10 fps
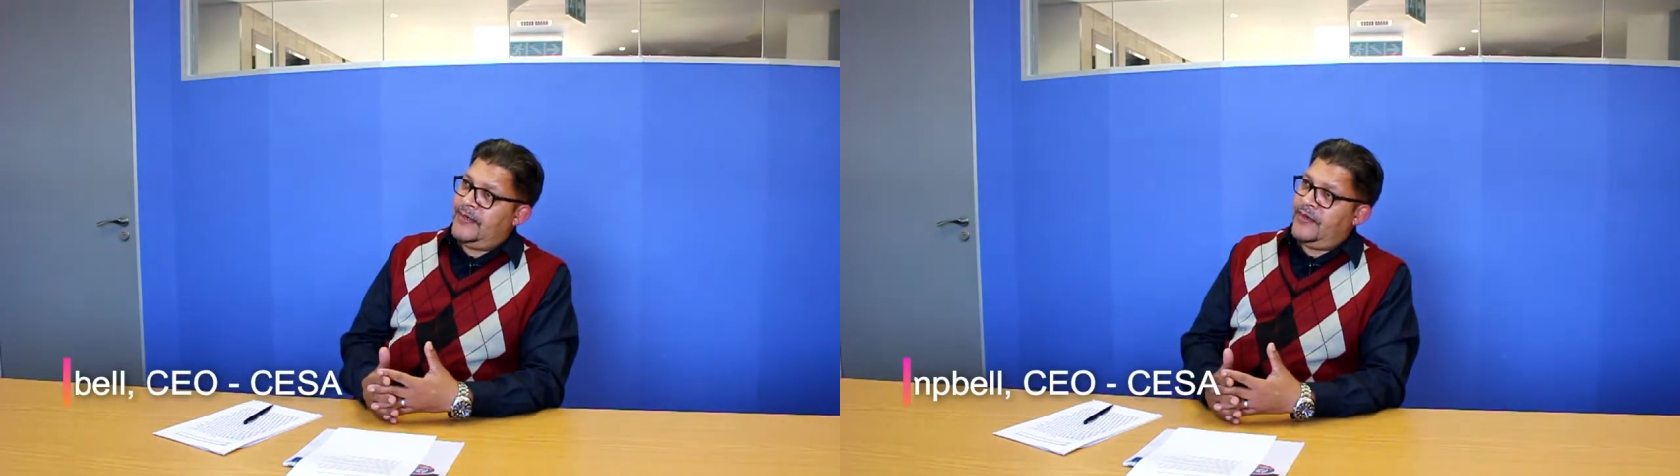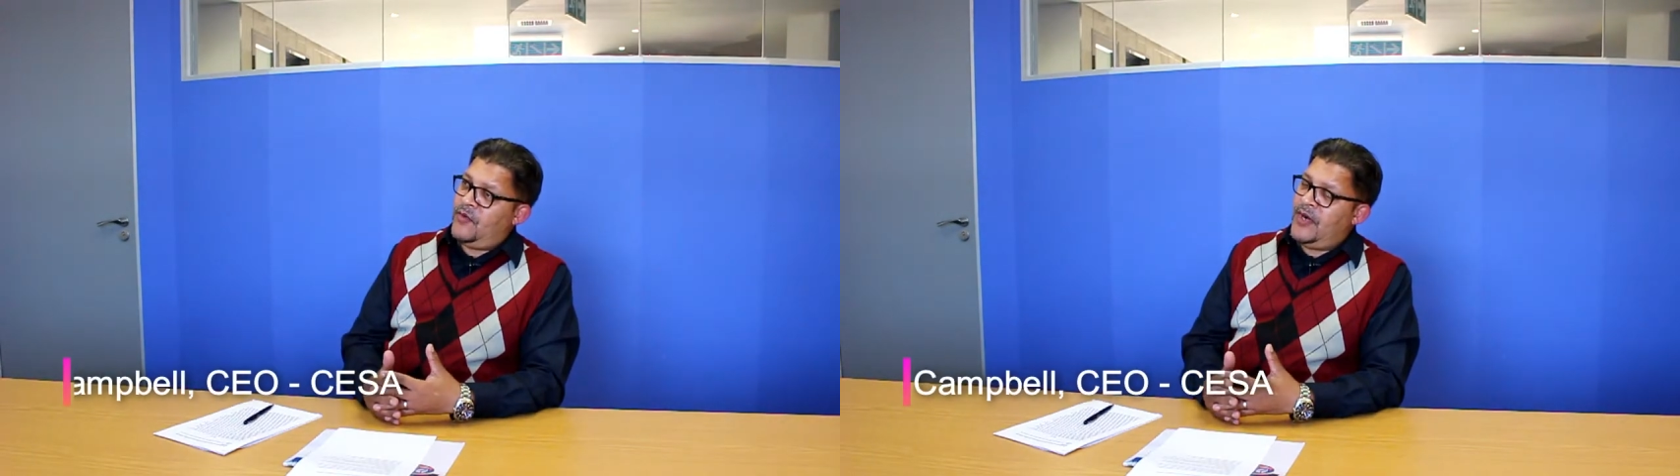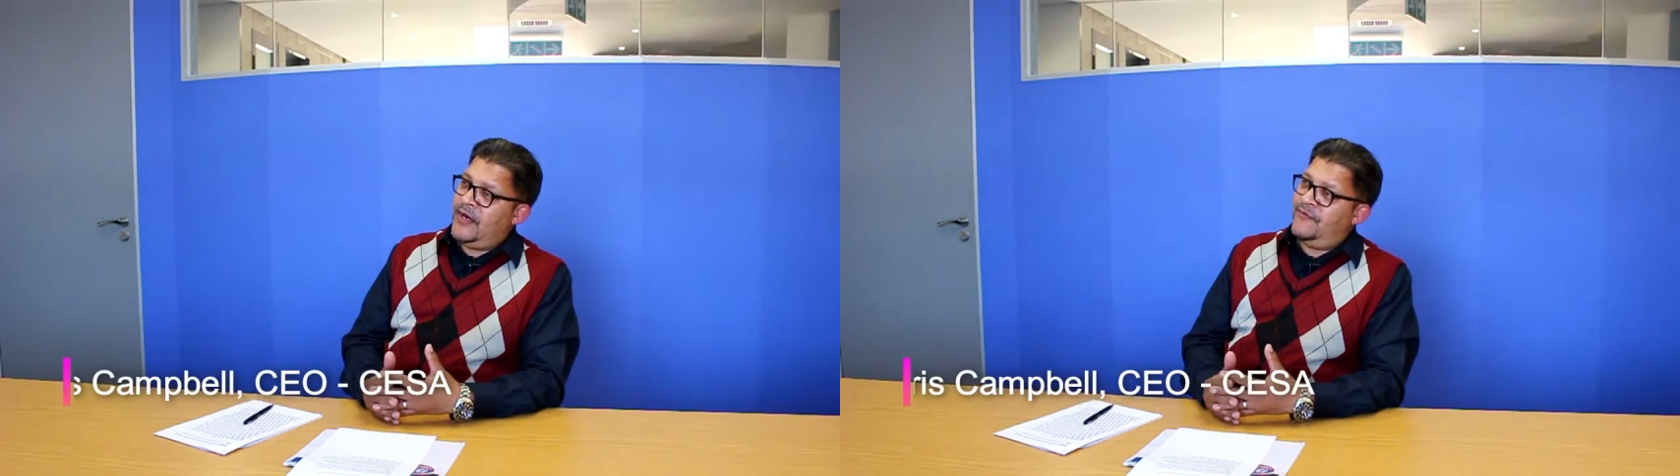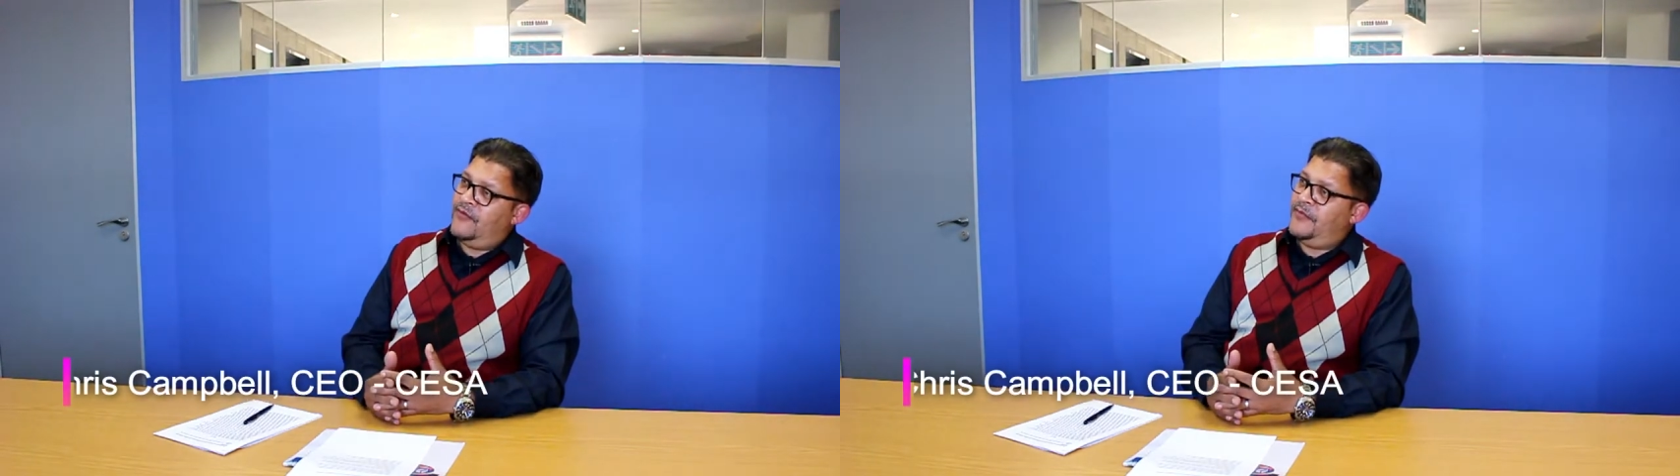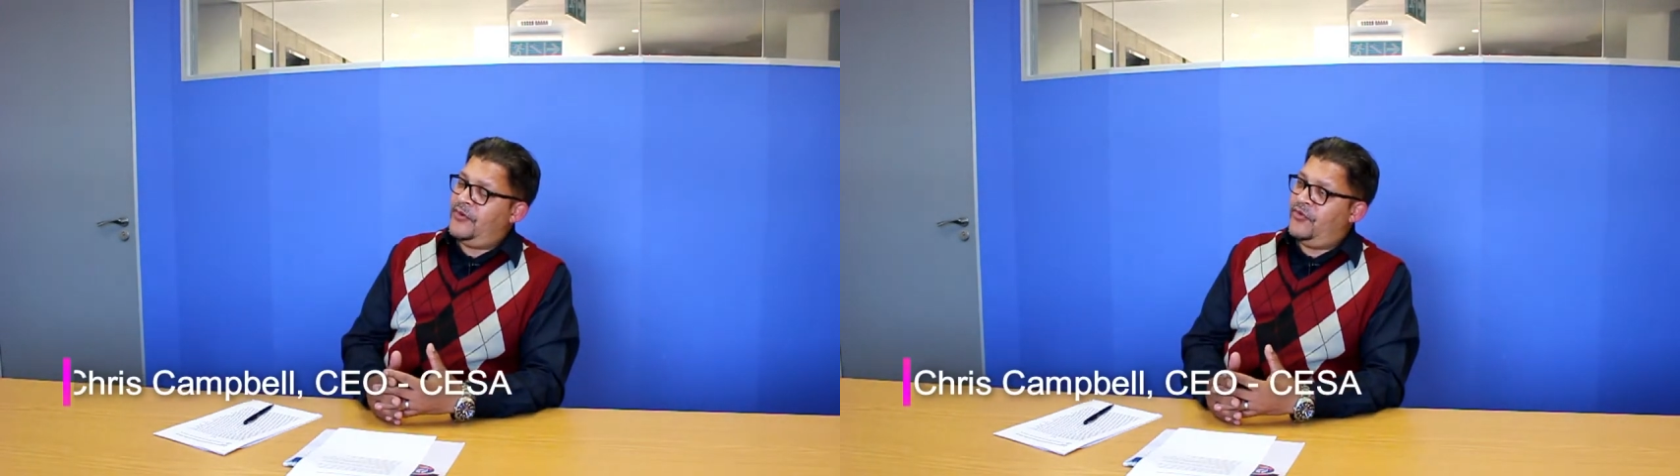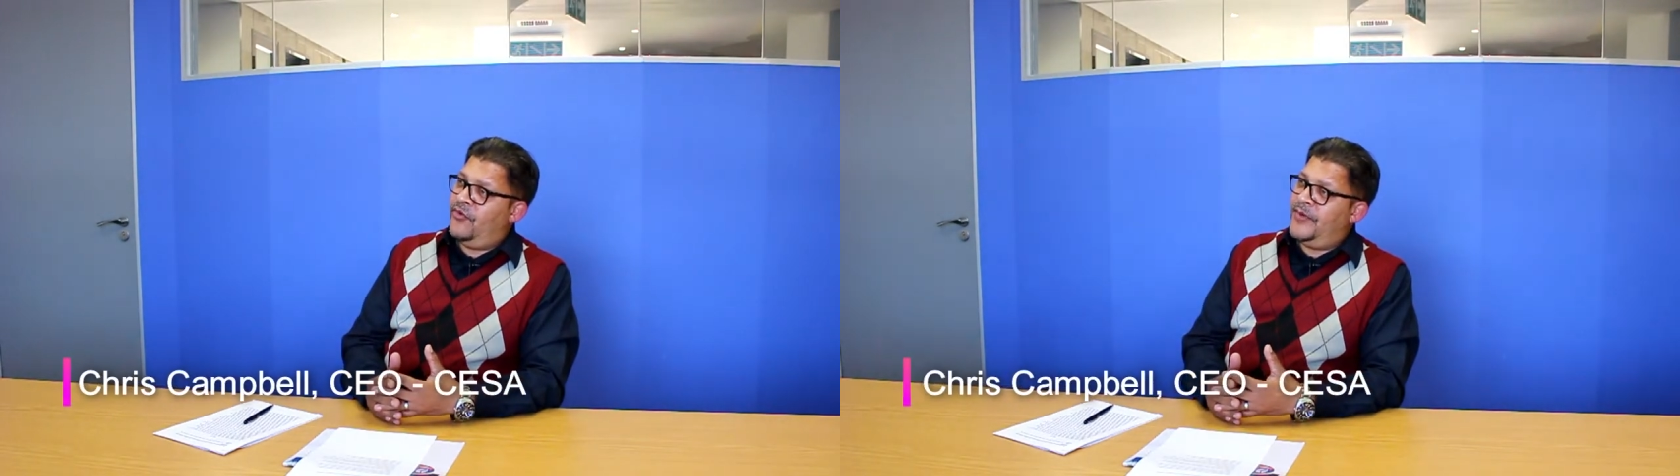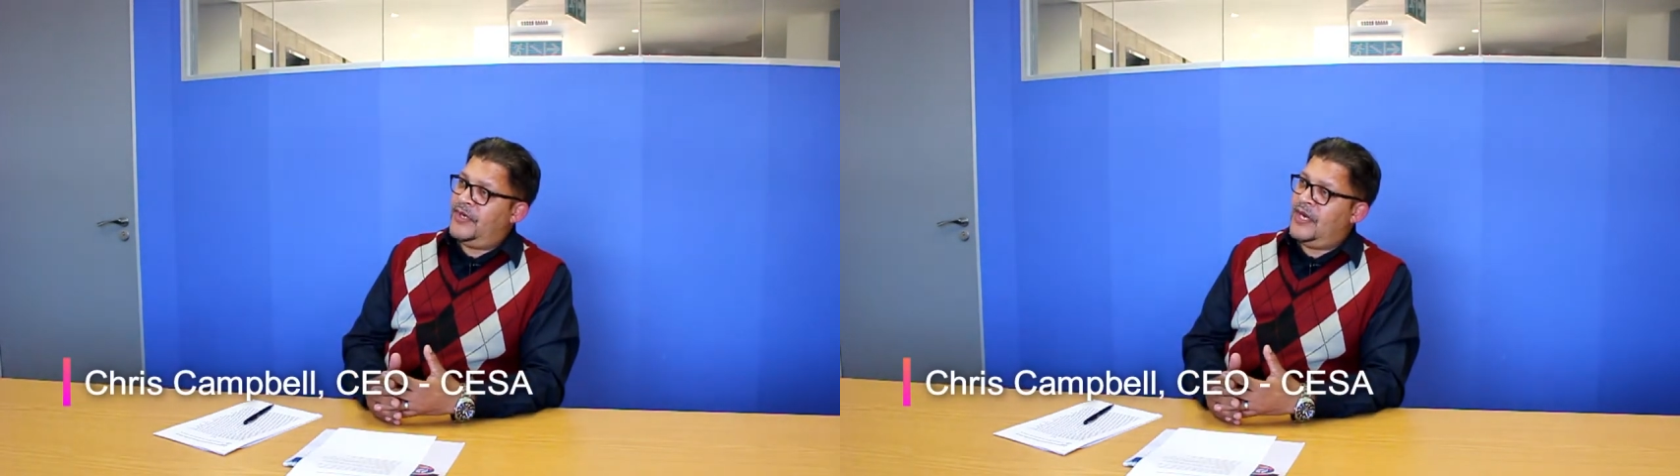are required for procurement,